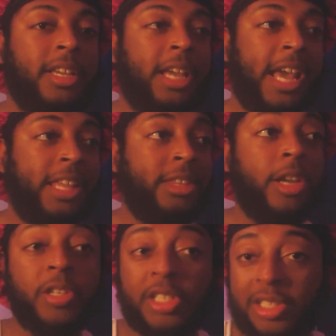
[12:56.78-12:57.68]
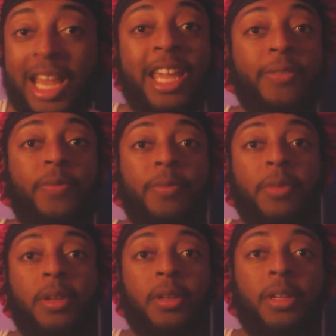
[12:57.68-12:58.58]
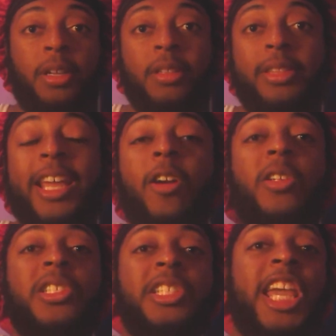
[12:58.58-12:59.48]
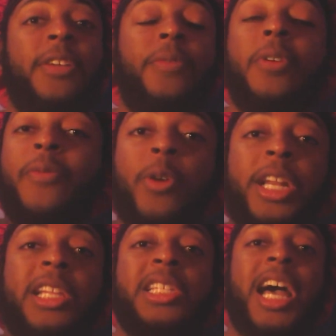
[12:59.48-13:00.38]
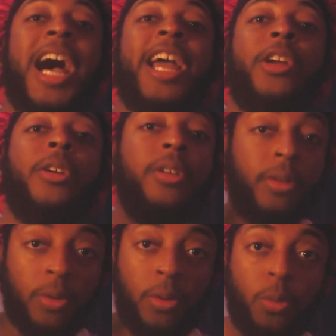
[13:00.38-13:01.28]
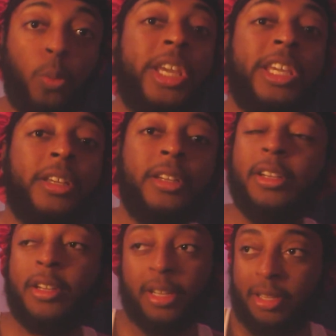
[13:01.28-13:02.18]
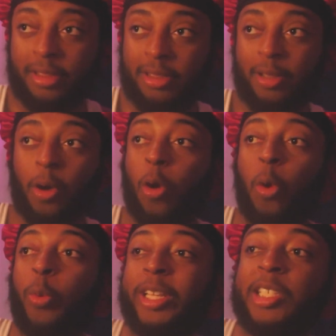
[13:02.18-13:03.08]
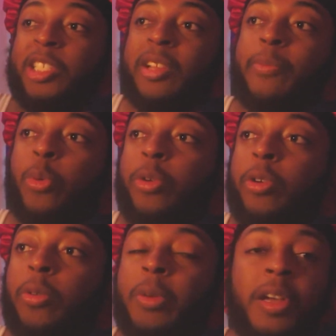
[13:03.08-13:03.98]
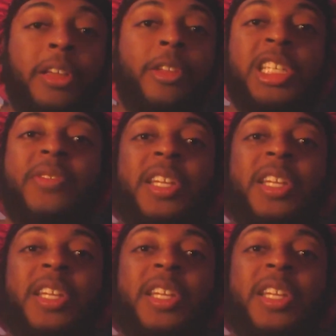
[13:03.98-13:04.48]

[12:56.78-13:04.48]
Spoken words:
and they're safe. They are safe for an entire week. The whole week that she's in Peru, there's even a